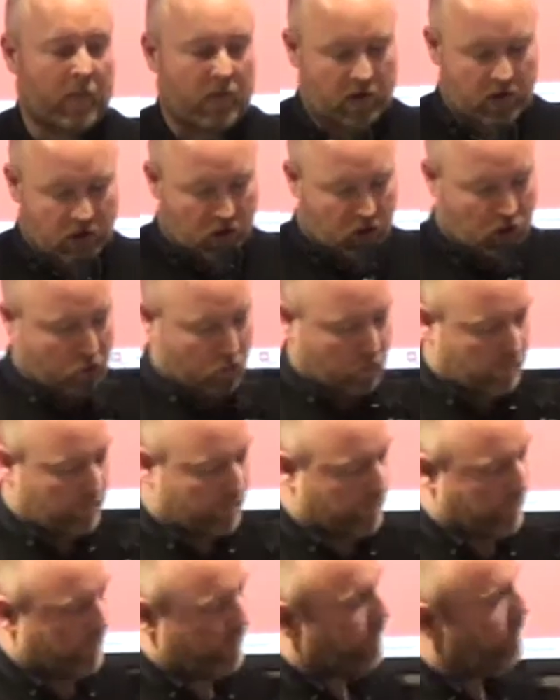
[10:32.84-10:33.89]
So,
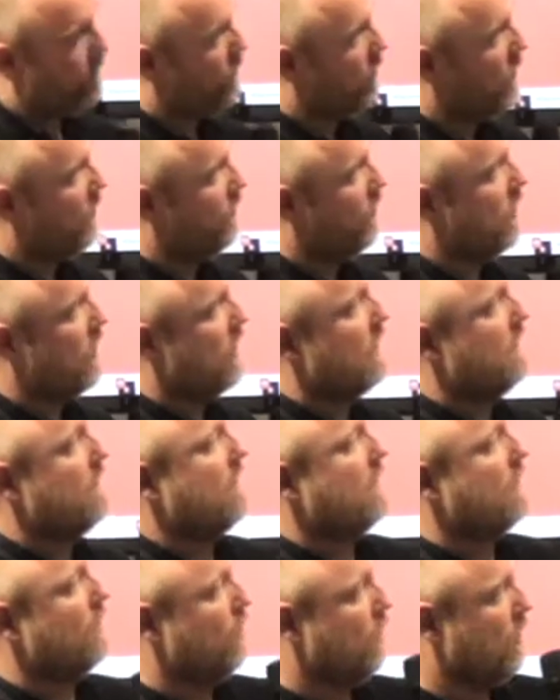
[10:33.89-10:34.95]
before I
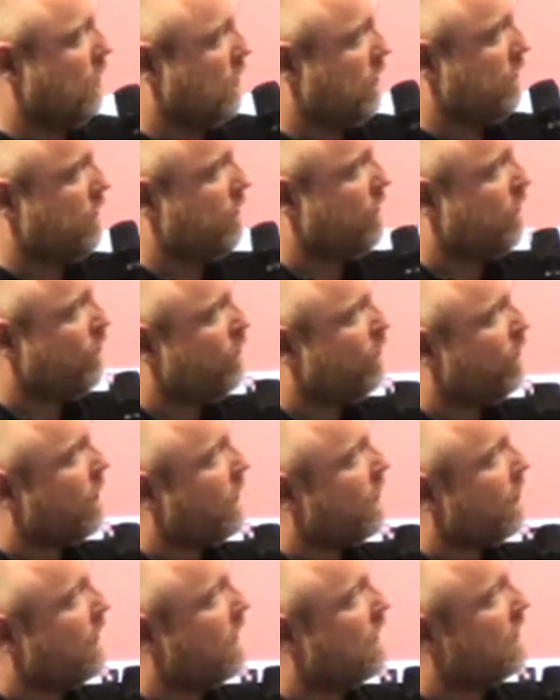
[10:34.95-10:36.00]
continue,
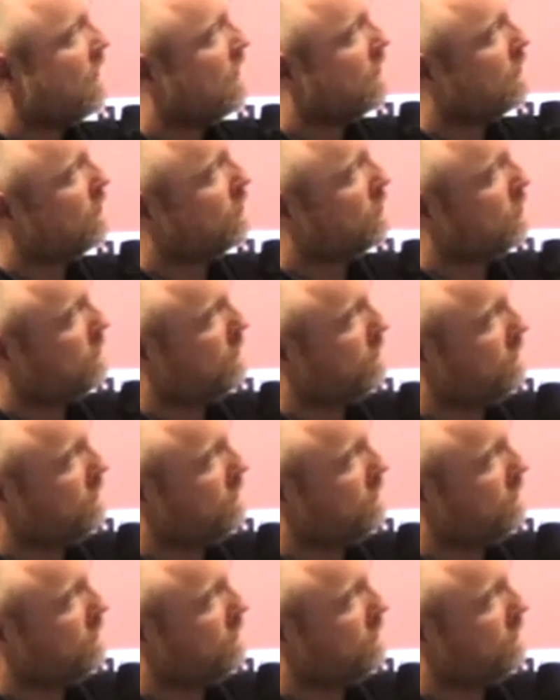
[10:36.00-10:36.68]
oh,